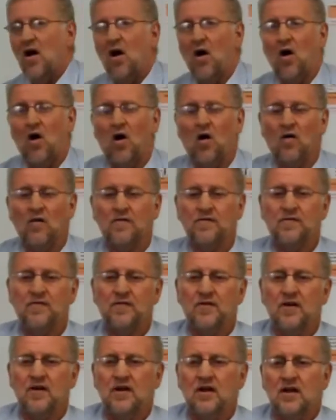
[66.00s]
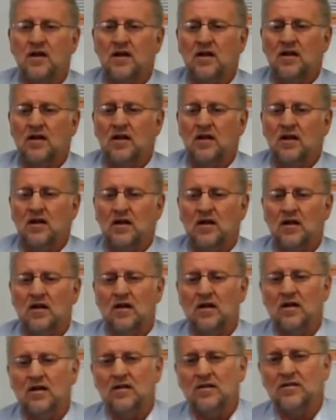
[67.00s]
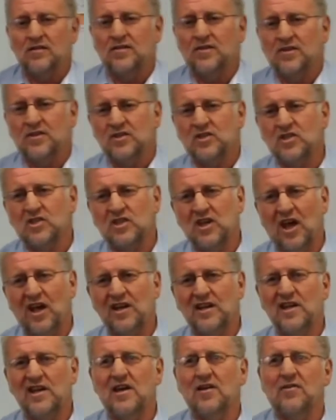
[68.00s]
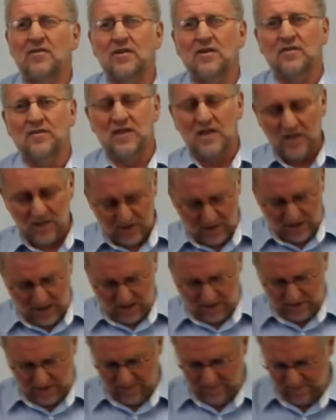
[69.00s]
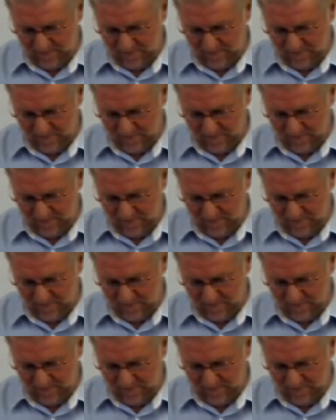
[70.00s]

of the shady area of the internet.